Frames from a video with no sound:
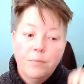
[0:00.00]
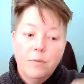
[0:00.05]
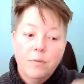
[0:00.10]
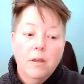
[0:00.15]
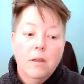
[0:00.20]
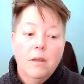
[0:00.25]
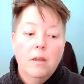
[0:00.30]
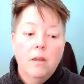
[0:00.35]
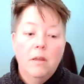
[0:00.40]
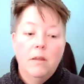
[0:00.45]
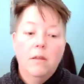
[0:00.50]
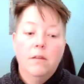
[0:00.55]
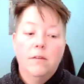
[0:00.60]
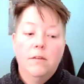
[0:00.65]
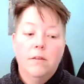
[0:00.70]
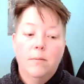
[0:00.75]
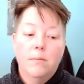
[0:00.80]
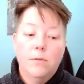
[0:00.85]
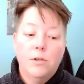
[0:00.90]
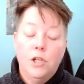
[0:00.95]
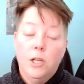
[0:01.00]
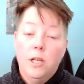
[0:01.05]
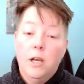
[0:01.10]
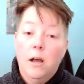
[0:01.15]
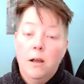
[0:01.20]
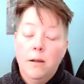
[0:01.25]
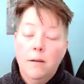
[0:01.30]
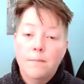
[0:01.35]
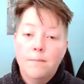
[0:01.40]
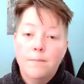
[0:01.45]
some Qigong.
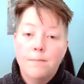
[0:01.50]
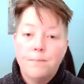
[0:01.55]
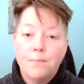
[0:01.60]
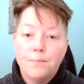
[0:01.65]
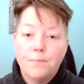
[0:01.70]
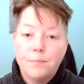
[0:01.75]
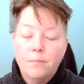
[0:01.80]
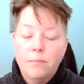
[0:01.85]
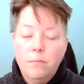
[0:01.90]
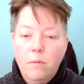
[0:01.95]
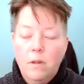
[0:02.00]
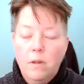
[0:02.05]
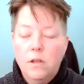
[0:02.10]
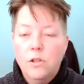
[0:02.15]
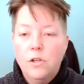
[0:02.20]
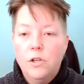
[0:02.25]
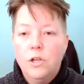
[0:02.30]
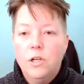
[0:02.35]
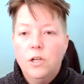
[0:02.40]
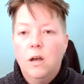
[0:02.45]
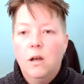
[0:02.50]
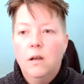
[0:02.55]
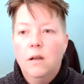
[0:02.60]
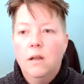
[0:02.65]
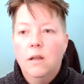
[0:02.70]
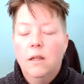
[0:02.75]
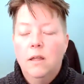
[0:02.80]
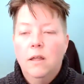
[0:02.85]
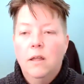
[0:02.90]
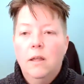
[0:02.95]

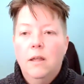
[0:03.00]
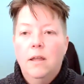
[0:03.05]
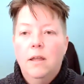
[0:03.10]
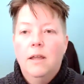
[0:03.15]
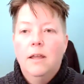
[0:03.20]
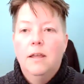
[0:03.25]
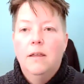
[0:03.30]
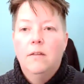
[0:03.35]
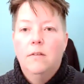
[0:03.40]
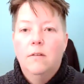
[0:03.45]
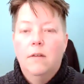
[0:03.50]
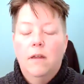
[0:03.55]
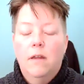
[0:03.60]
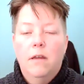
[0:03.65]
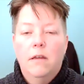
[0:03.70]
Qigong is